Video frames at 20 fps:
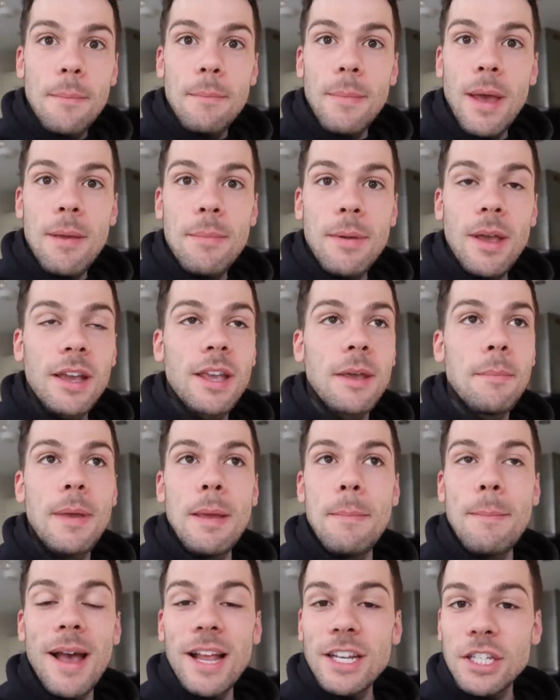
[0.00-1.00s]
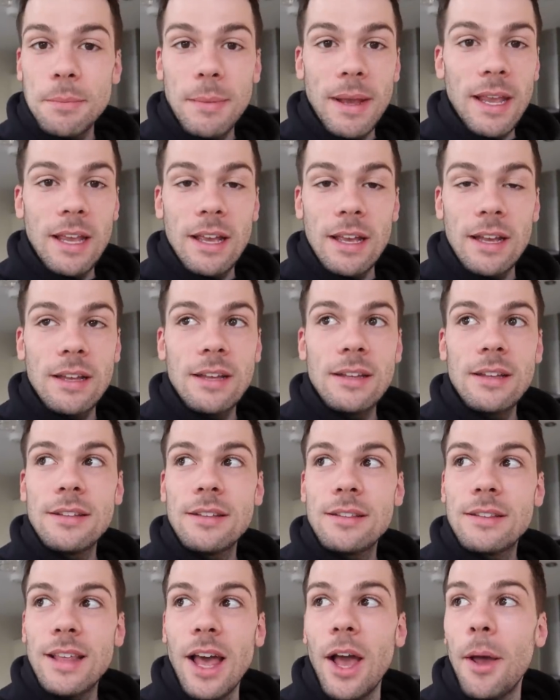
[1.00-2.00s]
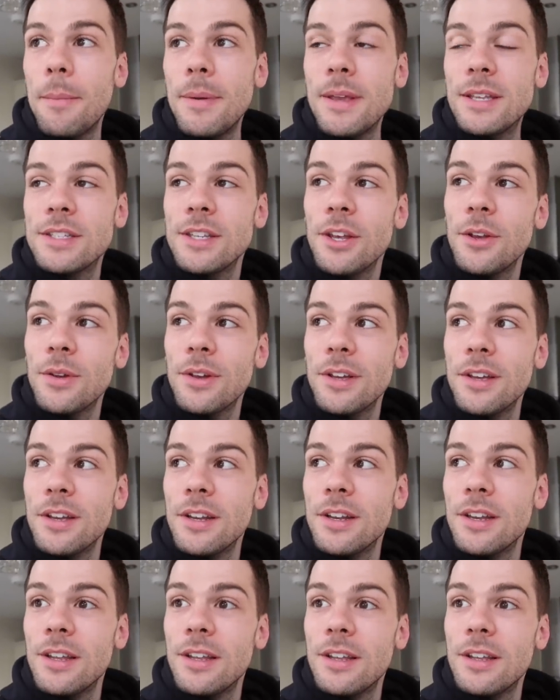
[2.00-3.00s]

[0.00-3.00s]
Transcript: maybe I could be matchmaker. That'd be so good.